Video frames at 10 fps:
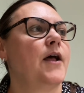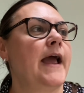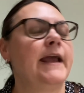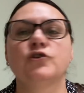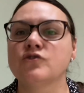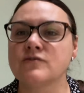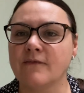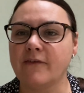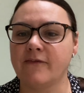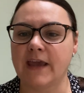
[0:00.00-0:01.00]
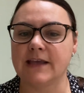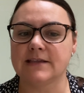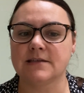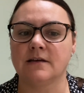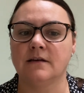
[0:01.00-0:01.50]
it doesn't
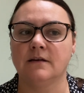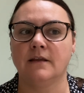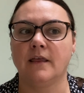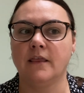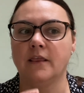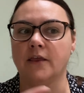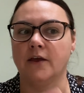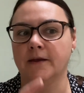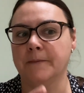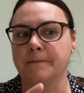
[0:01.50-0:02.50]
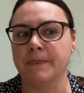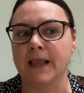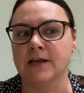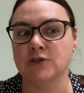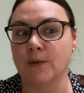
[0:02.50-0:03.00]
fit the,
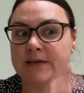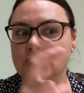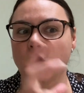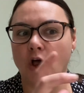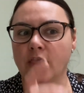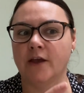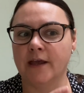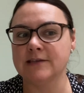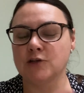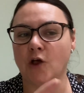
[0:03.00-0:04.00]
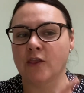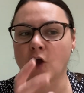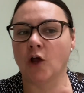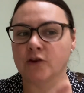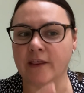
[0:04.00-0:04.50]
so it's not the
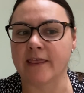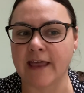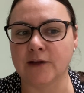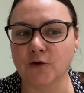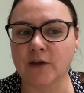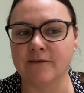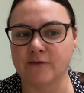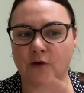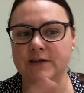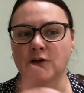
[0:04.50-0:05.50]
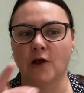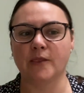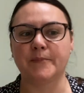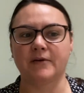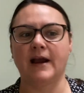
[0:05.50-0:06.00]
God that they're looking for. It's not the
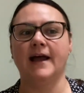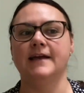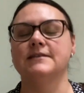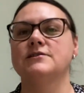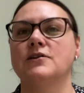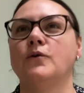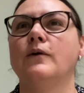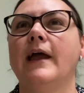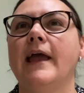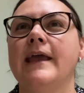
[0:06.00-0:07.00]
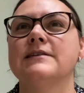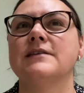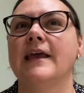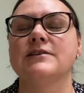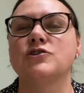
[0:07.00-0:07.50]
prayers. So
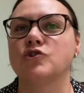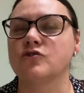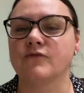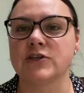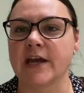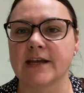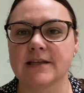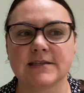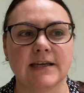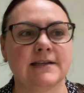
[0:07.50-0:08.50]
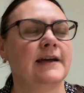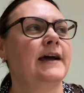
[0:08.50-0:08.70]
it's just rejected.